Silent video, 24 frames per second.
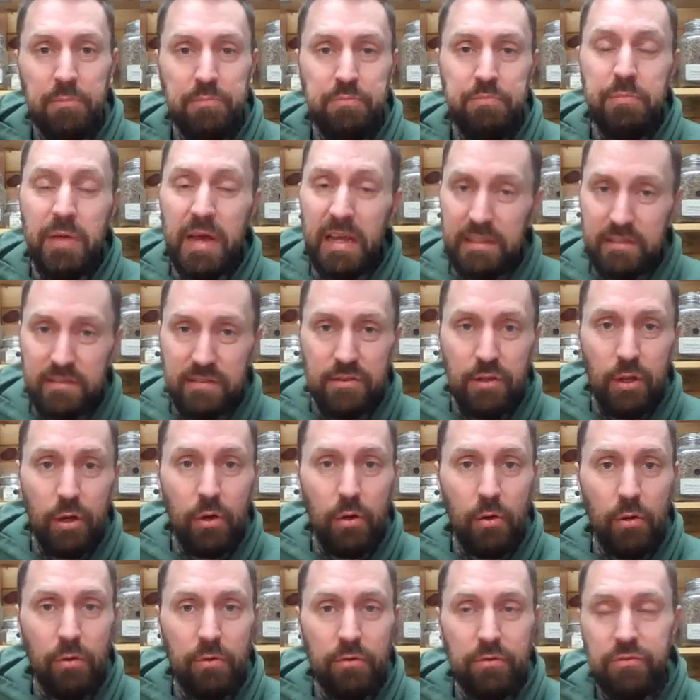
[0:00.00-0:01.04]
bits,
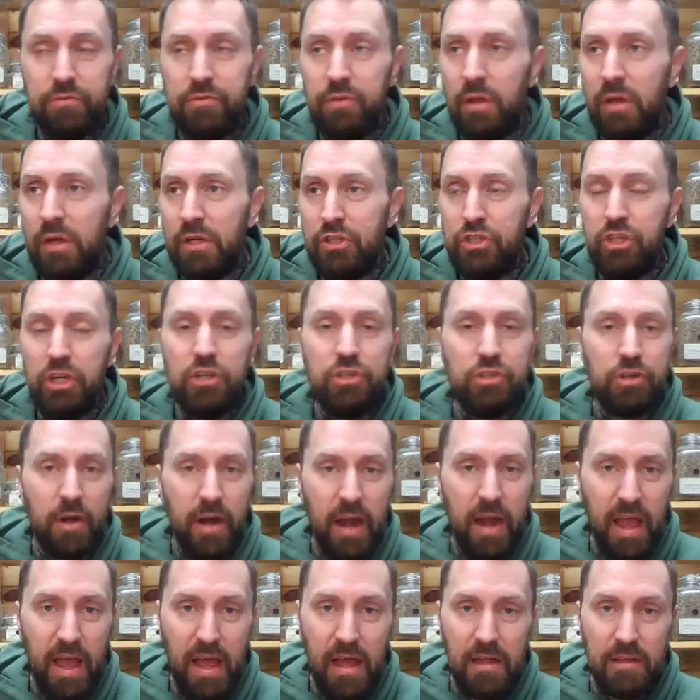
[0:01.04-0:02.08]
those ginger
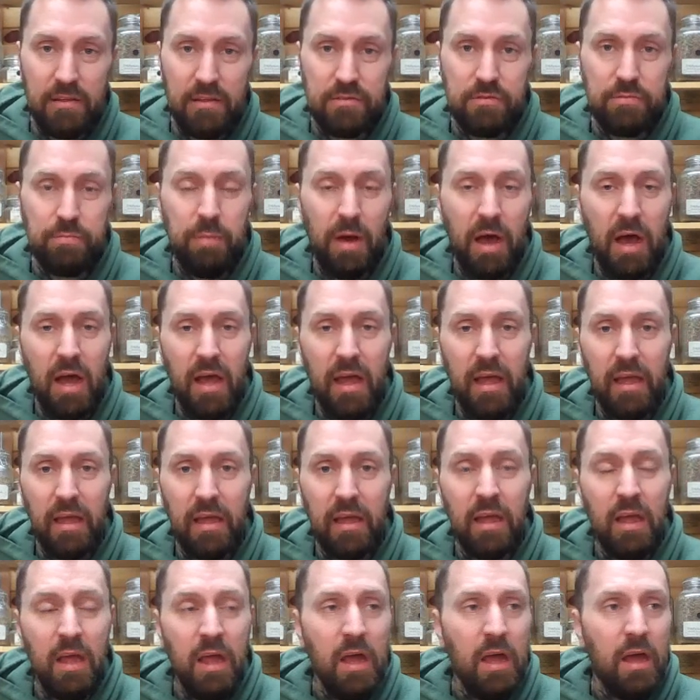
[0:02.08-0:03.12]
hands,
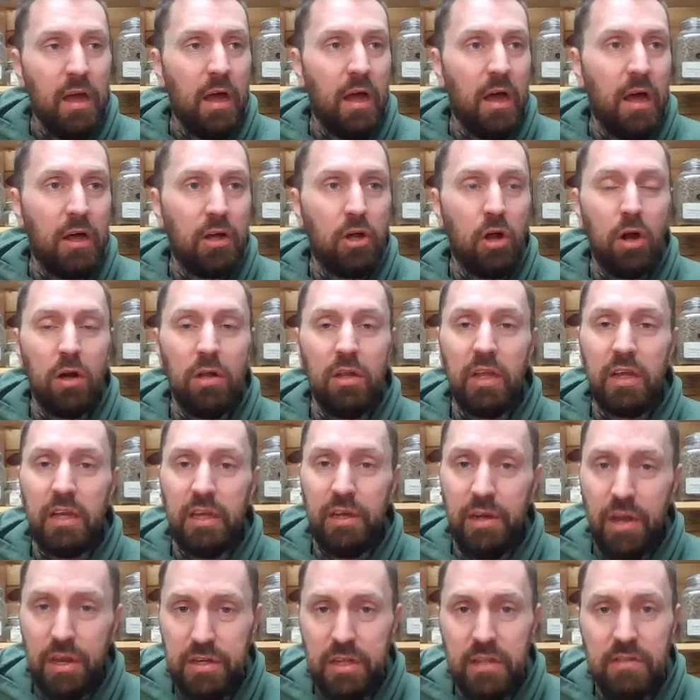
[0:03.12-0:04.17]
buying garlic
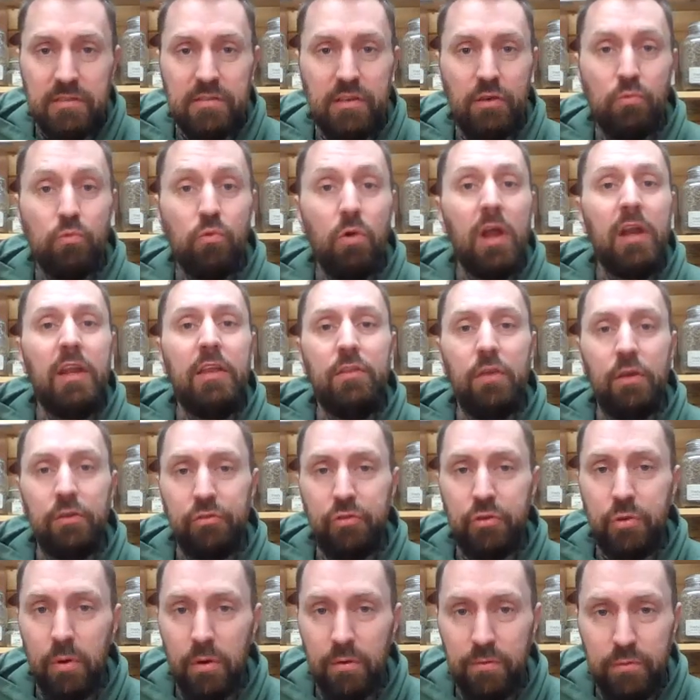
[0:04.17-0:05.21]
and onions and running those
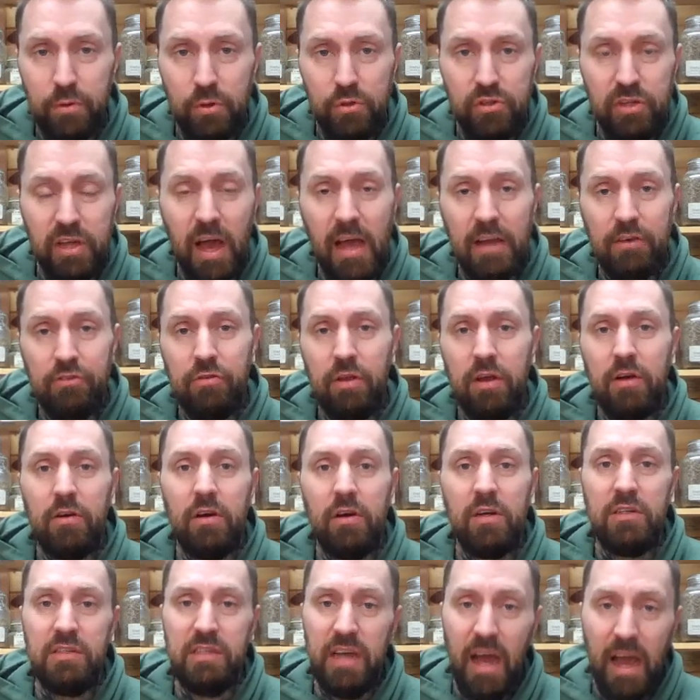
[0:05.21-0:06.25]
through a food dehydrator
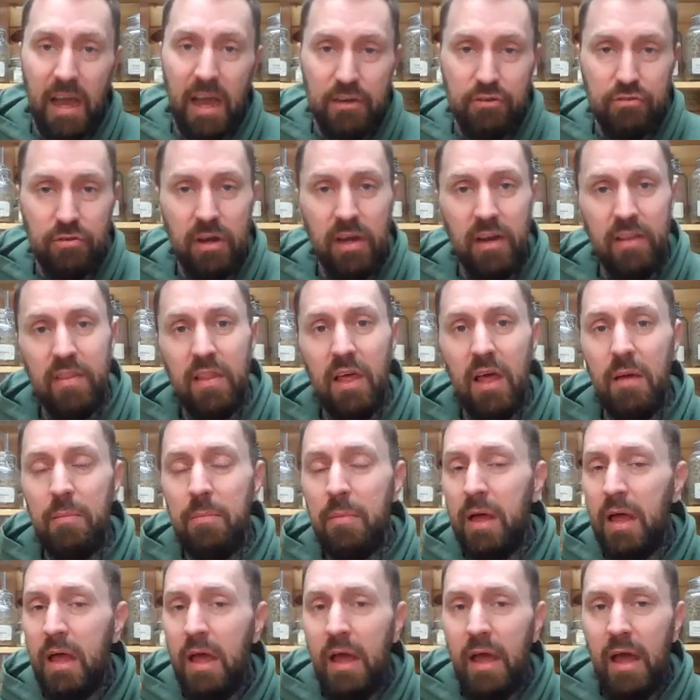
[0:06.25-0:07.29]
and dehydrating them
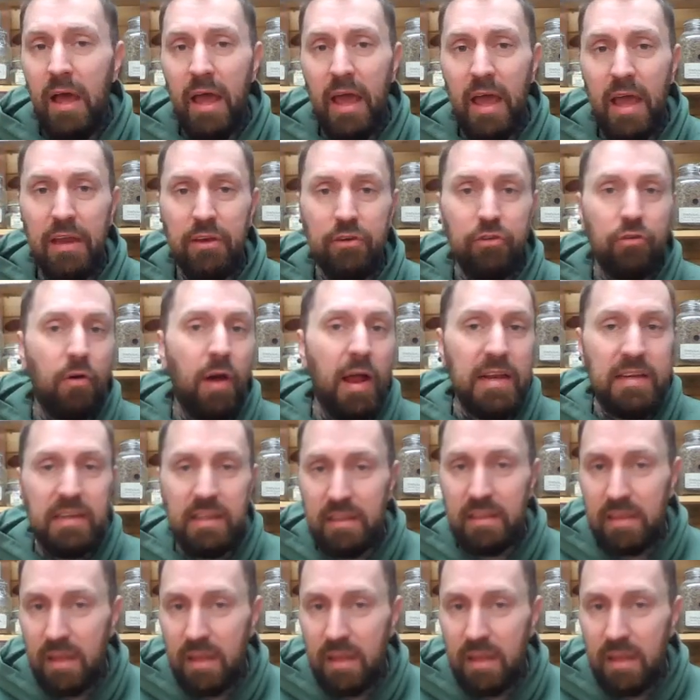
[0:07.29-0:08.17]
and grinding